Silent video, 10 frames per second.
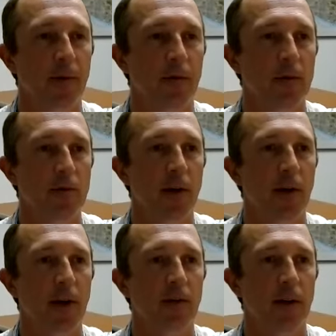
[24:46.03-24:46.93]
We also
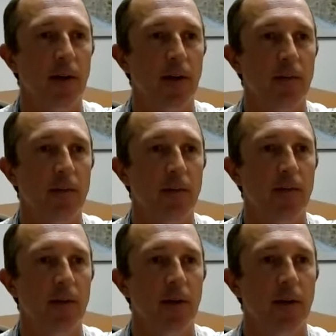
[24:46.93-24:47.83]
have
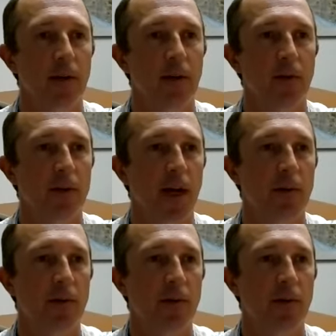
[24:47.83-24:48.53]
different types